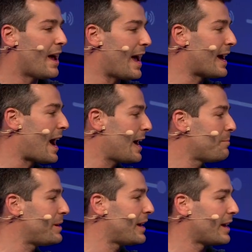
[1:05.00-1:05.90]
A I
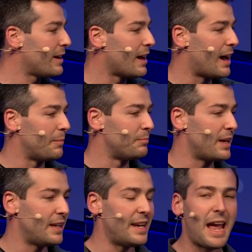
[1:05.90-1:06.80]
being um,
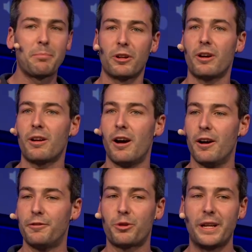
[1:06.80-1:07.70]
an enabler
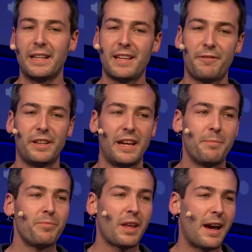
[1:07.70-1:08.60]
of creativity.
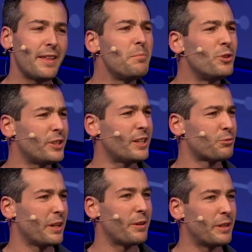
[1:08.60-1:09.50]
I think music is
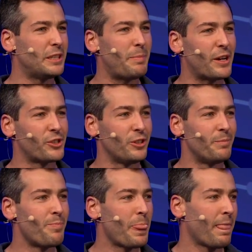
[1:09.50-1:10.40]
really, really special.
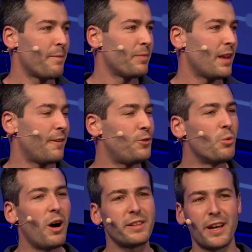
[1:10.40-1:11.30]
If you
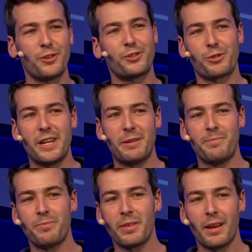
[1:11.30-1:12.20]
walk down the street
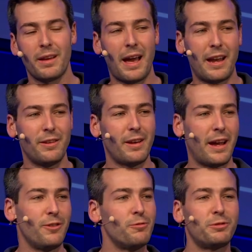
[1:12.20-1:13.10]
and,
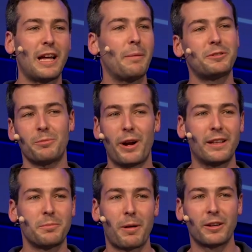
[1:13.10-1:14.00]
and you stop some
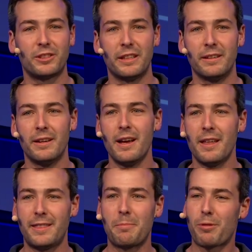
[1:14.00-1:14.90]
random person,
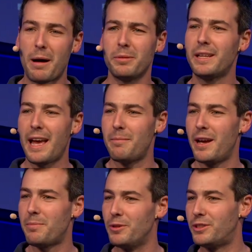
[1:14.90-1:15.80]
they probably can't
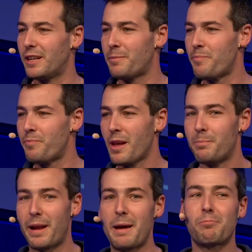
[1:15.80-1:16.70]
make music,
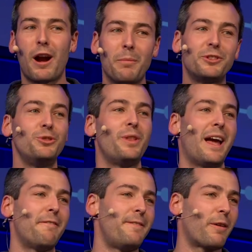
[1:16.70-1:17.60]
but I promise you they
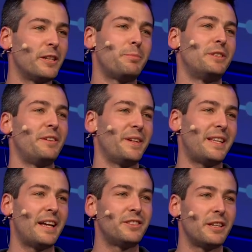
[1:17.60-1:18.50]
have very specific
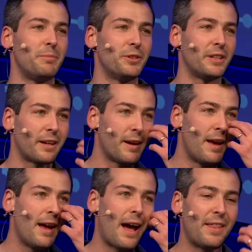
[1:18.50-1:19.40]
tastes in music.
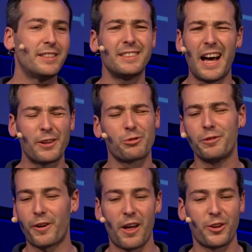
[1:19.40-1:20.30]
And this is not true
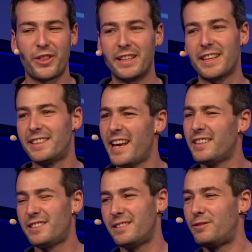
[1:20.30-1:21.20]
for other things like,
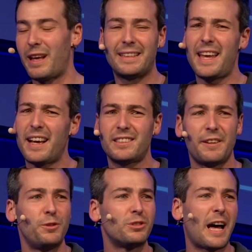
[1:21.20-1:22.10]
test, like text.
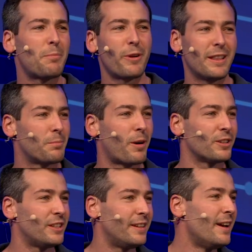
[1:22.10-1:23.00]
If you stop a random
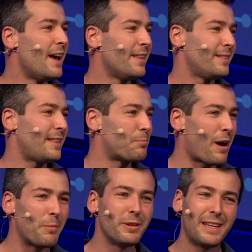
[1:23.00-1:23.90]
person, they
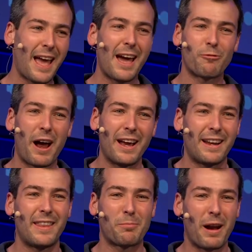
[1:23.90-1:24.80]
probably can write,
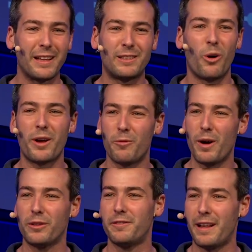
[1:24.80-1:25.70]
and they probably don't have
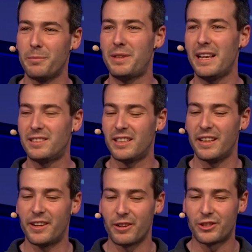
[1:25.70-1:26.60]
well-developed tastes in
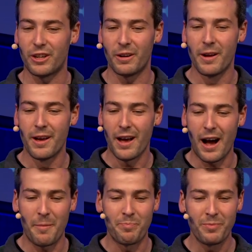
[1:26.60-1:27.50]
literature.
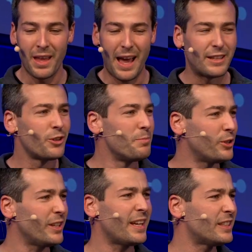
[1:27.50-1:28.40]
Um, and so
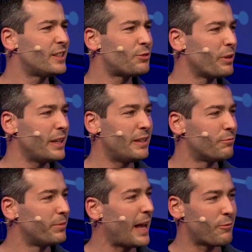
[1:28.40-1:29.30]
music is this really
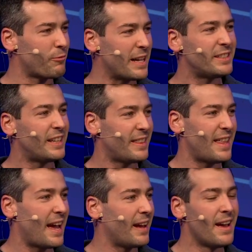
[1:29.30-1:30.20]
like resonant
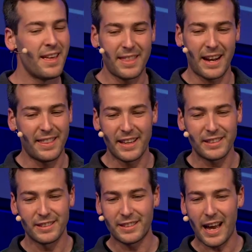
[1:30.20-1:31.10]
thing that I think is
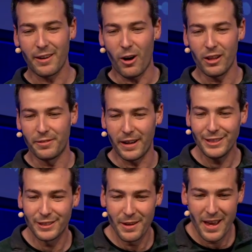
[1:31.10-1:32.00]
inside of all of
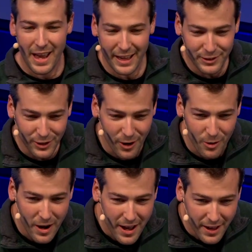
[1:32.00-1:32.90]
us. And
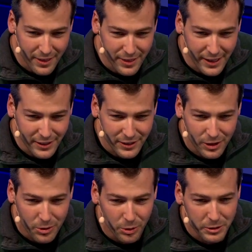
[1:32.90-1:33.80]
so this is the
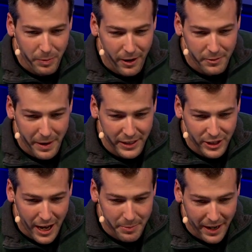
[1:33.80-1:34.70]
coolest part of my
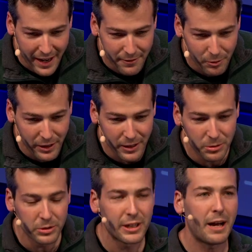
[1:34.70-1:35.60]
job, and I have a really
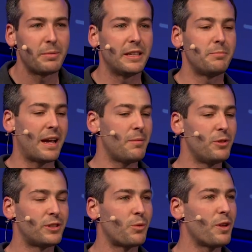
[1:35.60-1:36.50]
cool job, is making
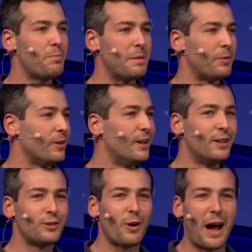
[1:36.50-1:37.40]
music with people.
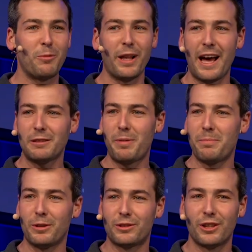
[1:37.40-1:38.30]
So I will ask
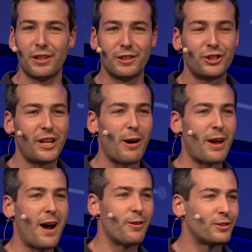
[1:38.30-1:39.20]
people to shout
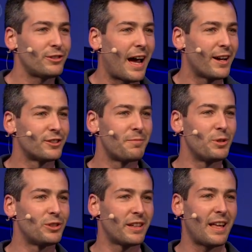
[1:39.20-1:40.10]
out styles of
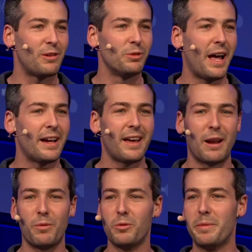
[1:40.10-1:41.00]
music that you like,
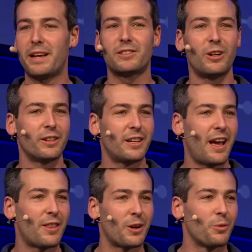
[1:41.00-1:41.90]
and we will make a song
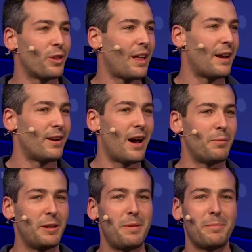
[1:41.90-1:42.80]
together with, I don't know how
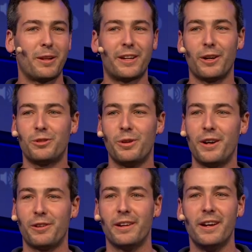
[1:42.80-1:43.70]
many people are here, two
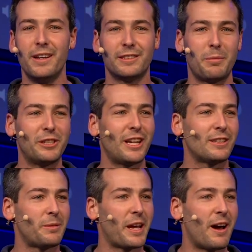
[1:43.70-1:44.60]
hundred. Somebody
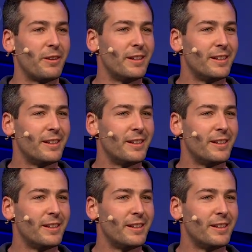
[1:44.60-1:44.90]
shout something out.